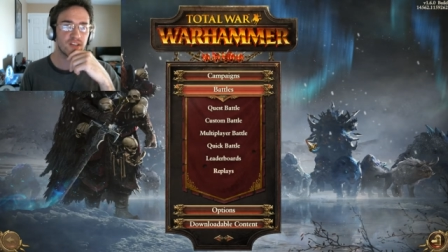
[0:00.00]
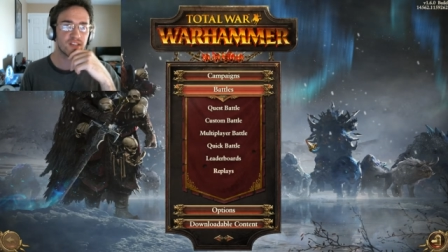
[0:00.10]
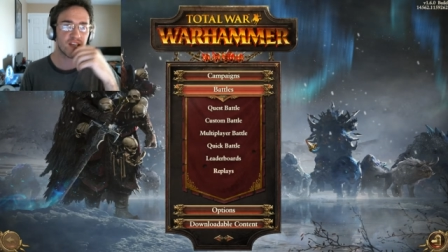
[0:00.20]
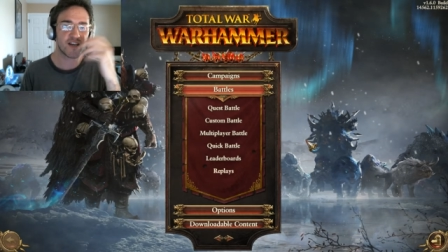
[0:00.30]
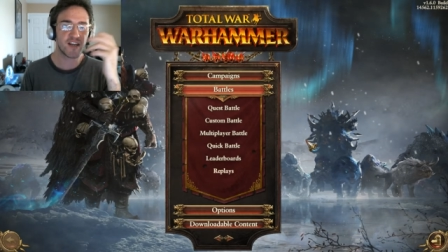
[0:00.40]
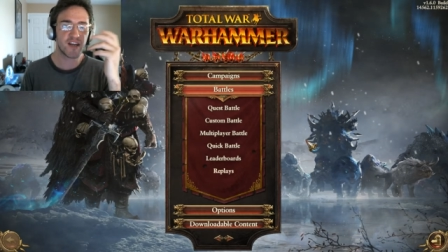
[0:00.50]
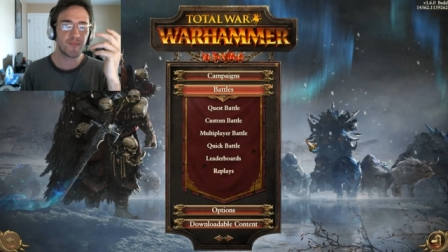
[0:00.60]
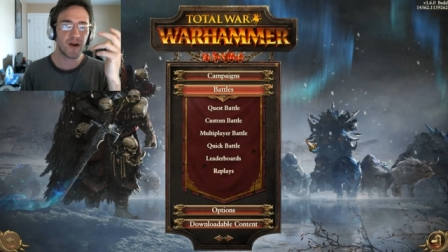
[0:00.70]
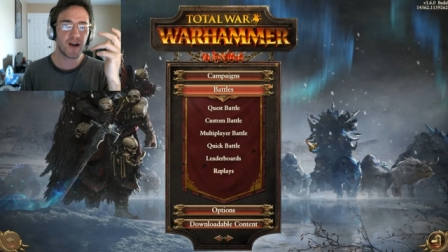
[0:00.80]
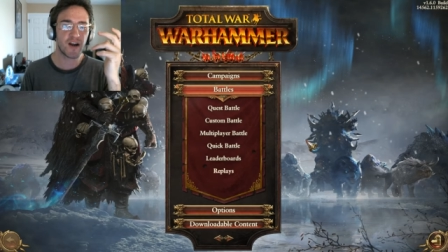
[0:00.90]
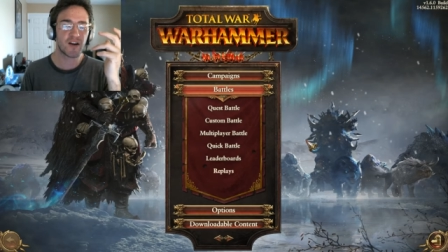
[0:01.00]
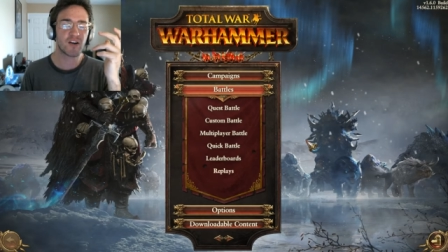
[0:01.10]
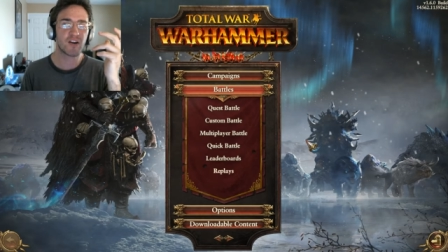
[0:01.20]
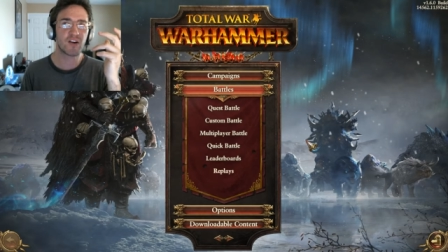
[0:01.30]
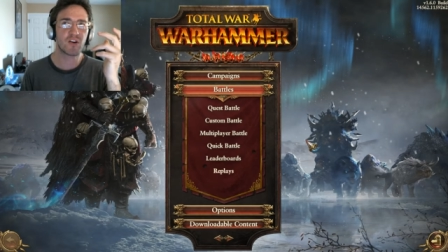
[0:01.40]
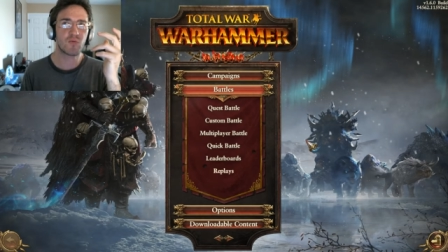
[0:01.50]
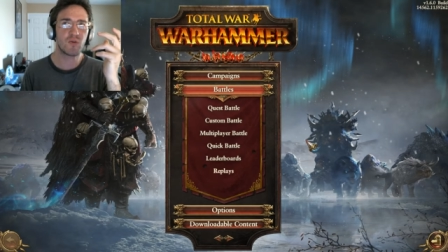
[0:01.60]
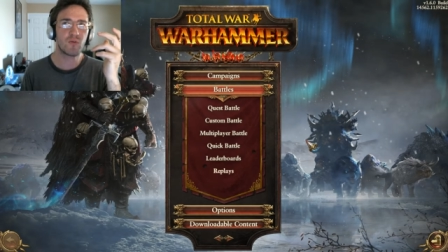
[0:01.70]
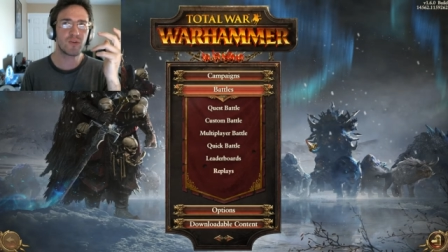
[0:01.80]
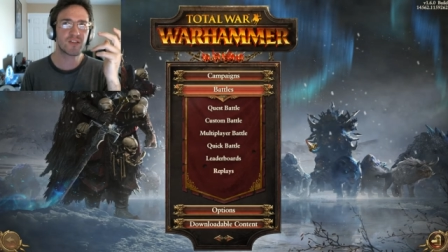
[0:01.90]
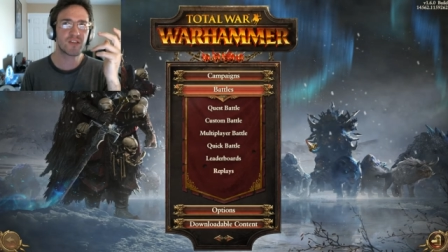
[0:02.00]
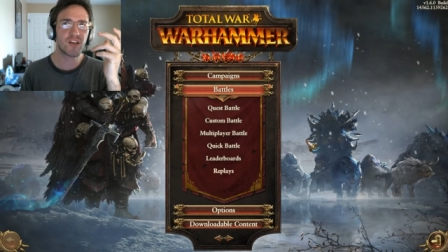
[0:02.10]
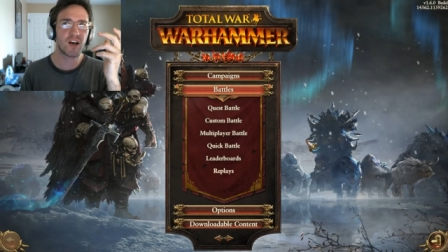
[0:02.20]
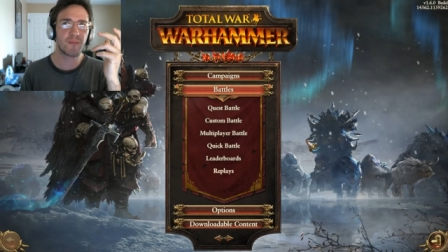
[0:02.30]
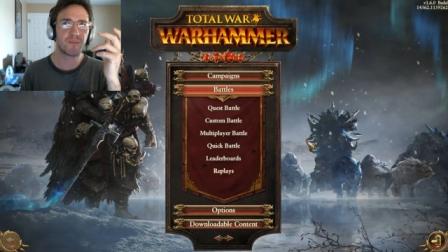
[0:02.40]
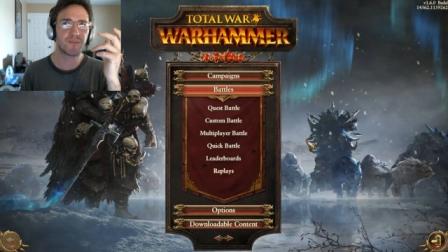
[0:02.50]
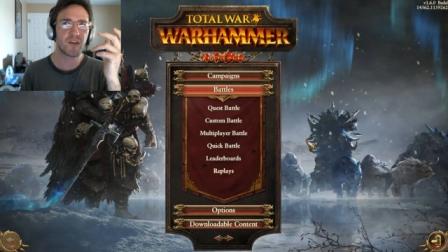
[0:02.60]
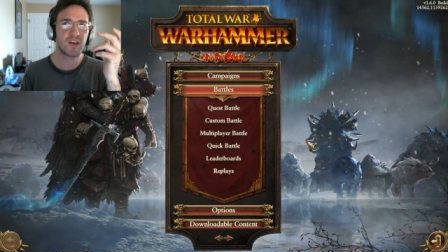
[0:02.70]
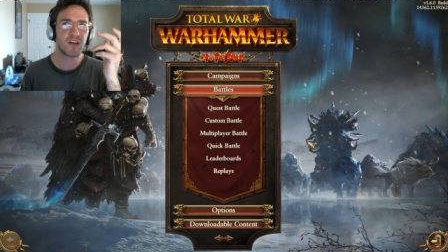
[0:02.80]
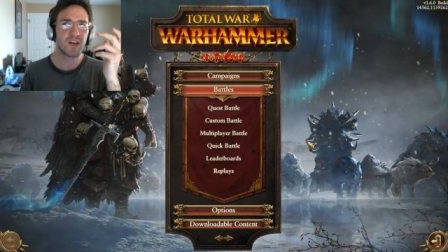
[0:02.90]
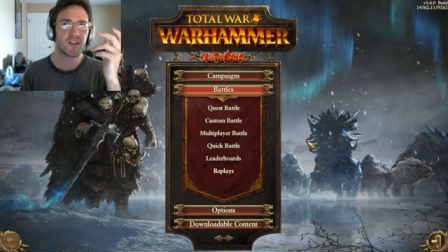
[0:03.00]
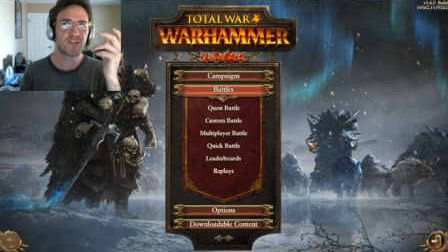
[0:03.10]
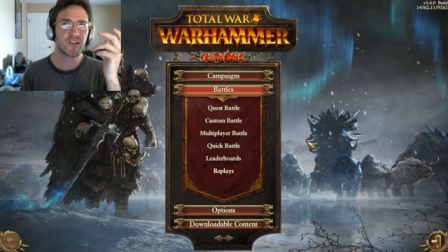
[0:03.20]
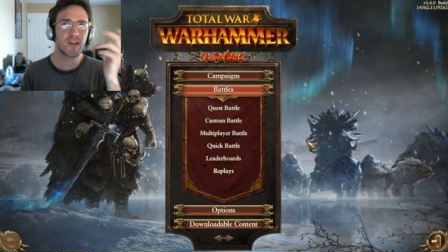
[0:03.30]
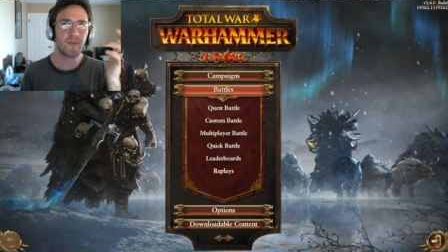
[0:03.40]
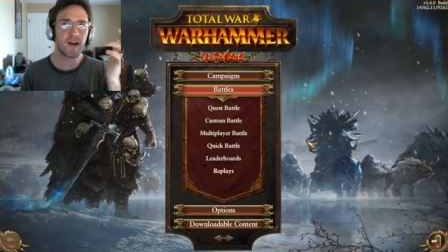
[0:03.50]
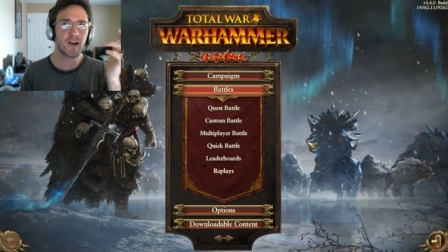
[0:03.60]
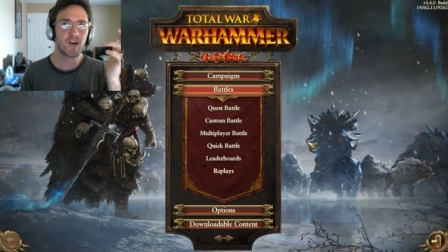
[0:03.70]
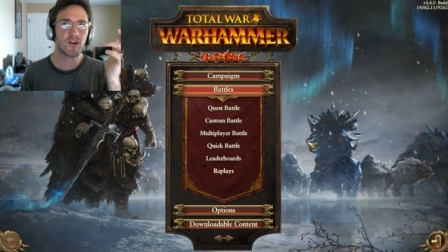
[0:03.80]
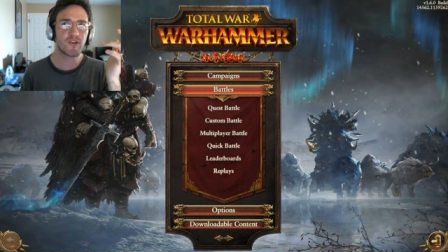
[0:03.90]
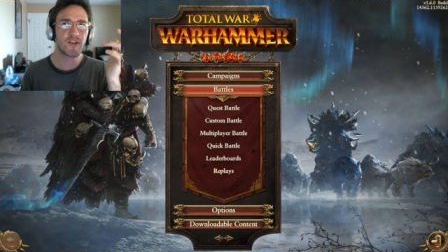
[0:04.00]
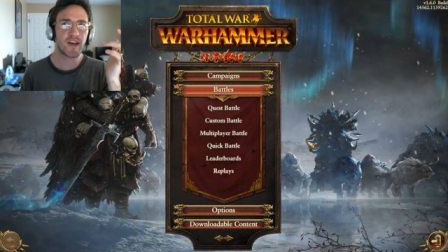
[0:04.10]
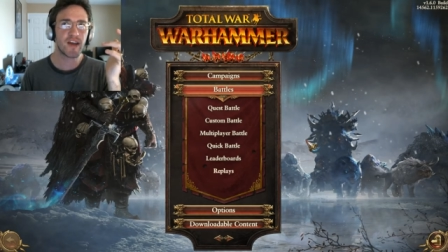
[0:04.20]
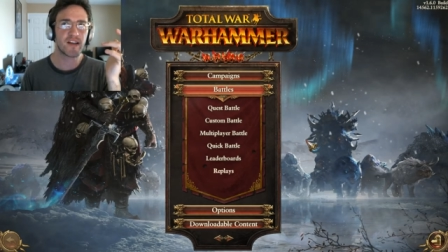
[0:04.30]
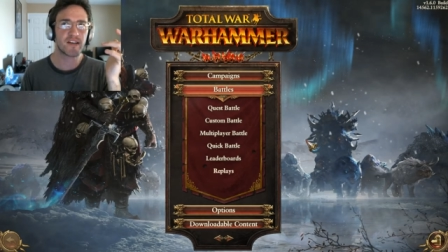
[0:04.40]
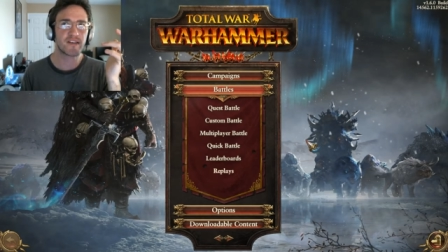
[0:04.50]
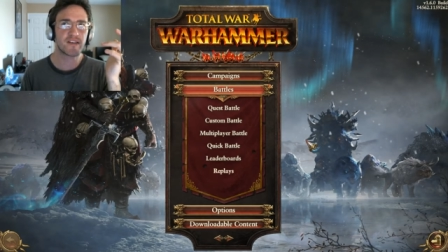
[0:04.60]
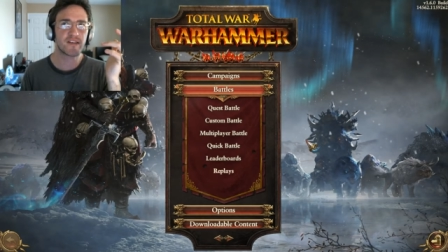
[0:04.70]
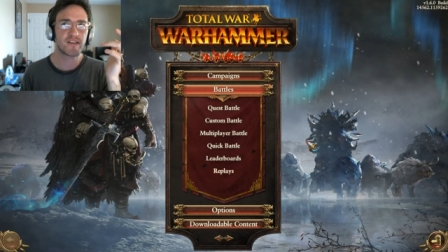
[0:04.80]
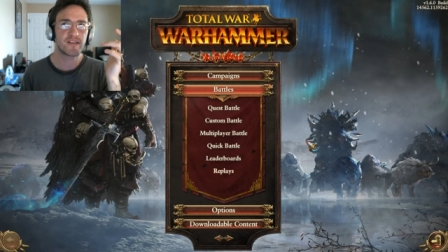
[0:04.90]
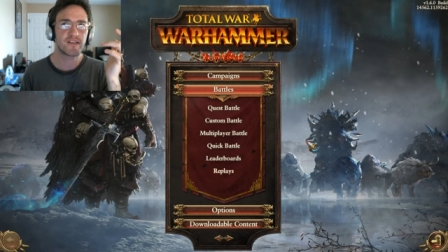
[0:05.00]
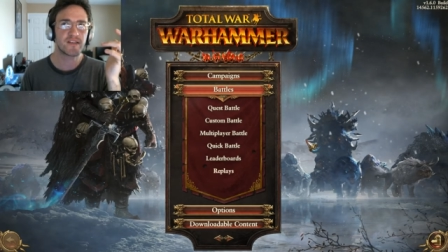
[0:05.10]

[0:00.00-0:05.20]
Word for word: It's like an Empire. What what's um? There's Empire Earth and